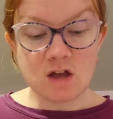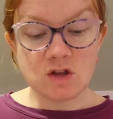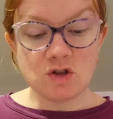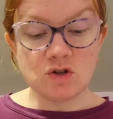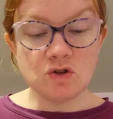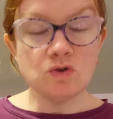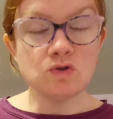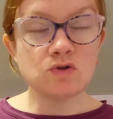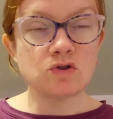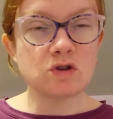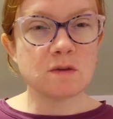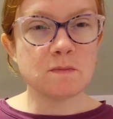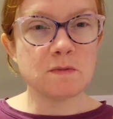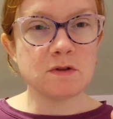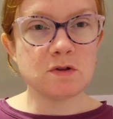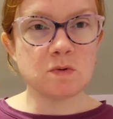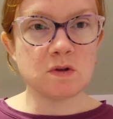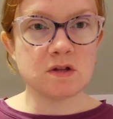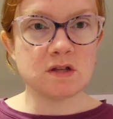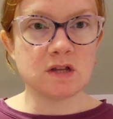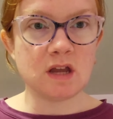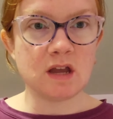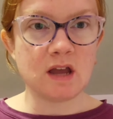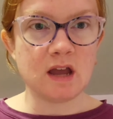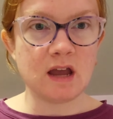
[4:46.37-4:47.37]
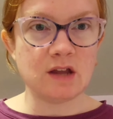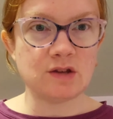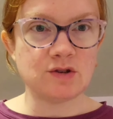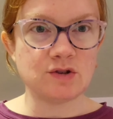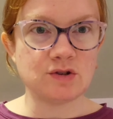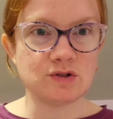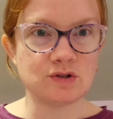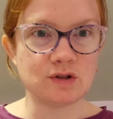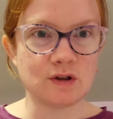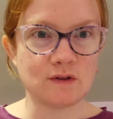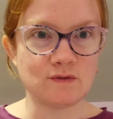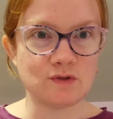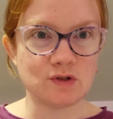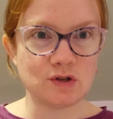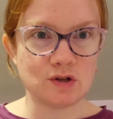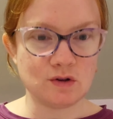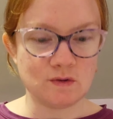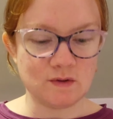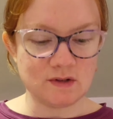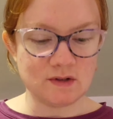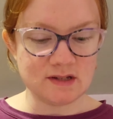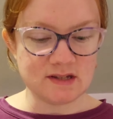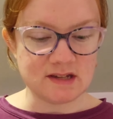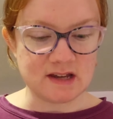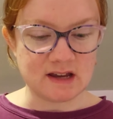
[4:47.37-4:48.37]
usually between the ages of 2
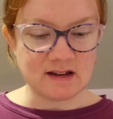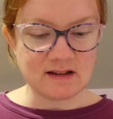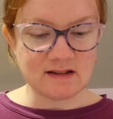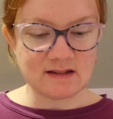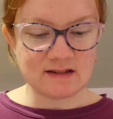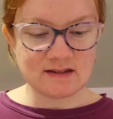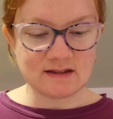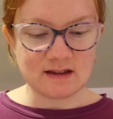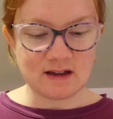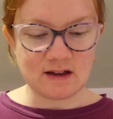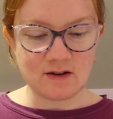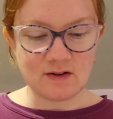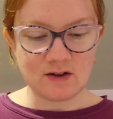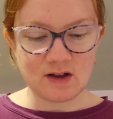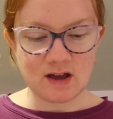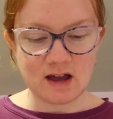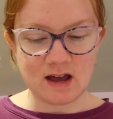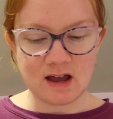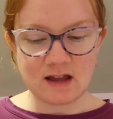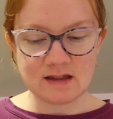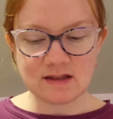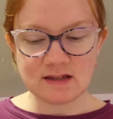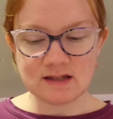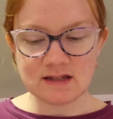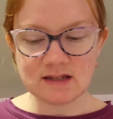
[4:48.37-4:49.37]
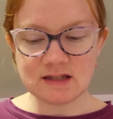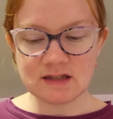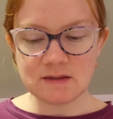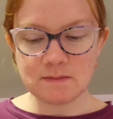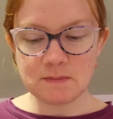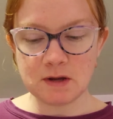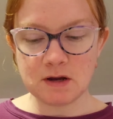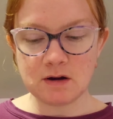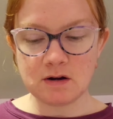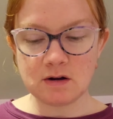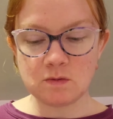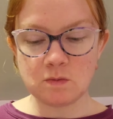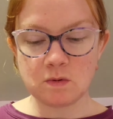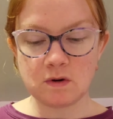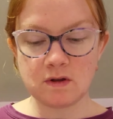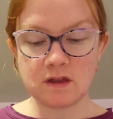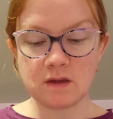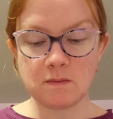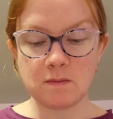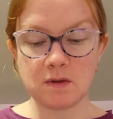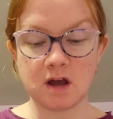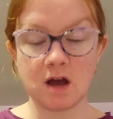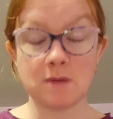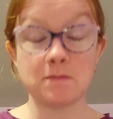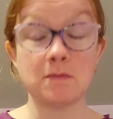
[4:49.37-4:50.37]
and 6, okay? And this is the period where they
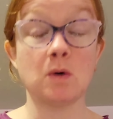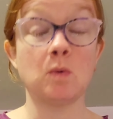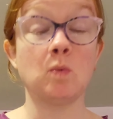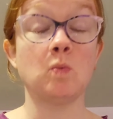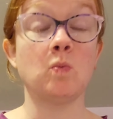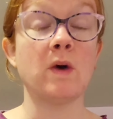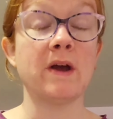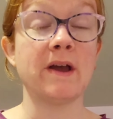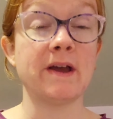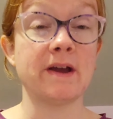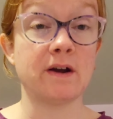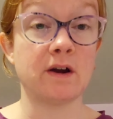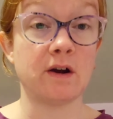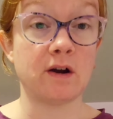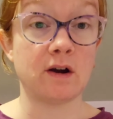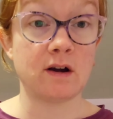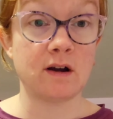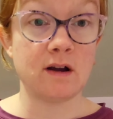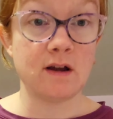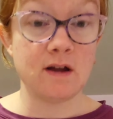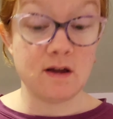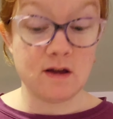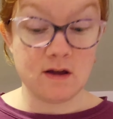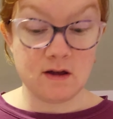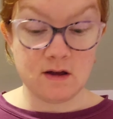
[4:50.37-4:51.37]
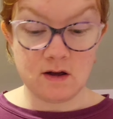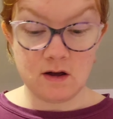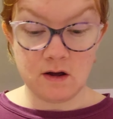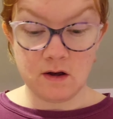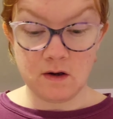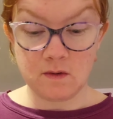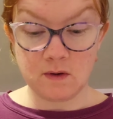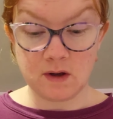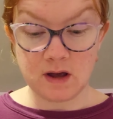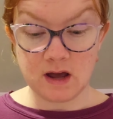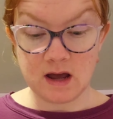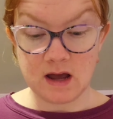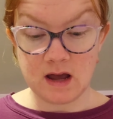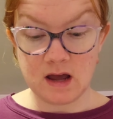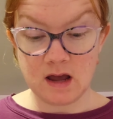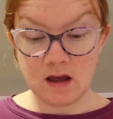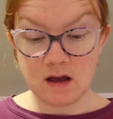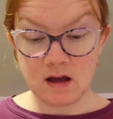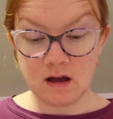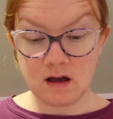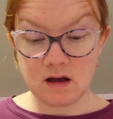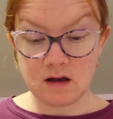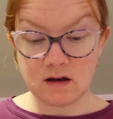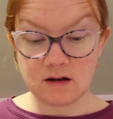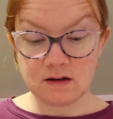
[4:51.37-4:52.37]
become aware,
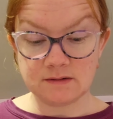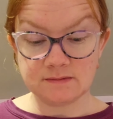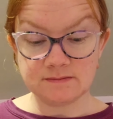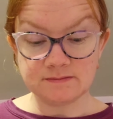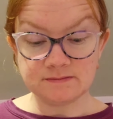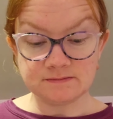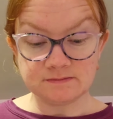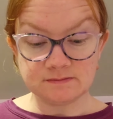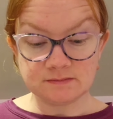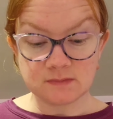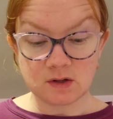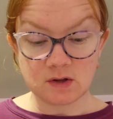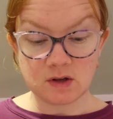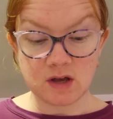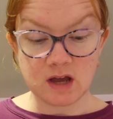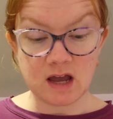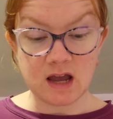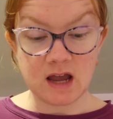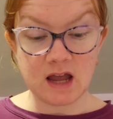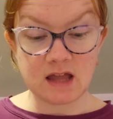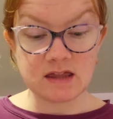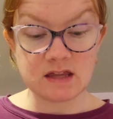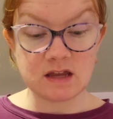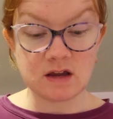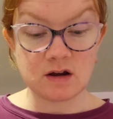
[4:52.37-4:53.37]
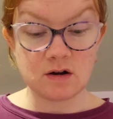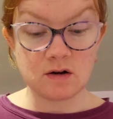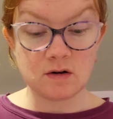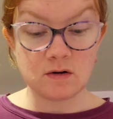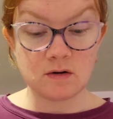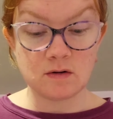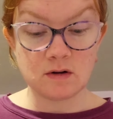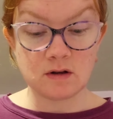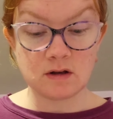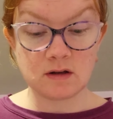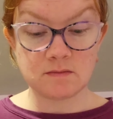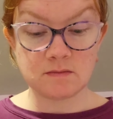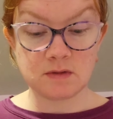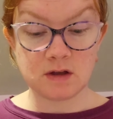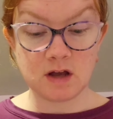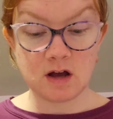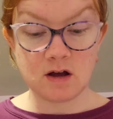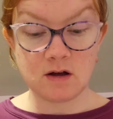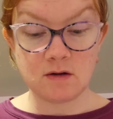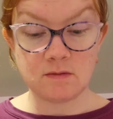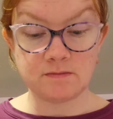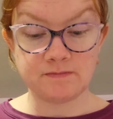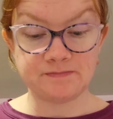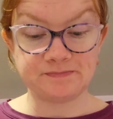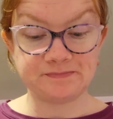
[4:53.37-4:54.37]
okay? And they
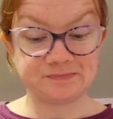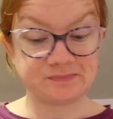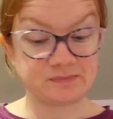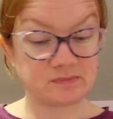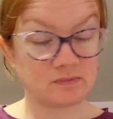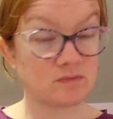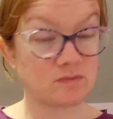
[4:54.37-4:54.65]
become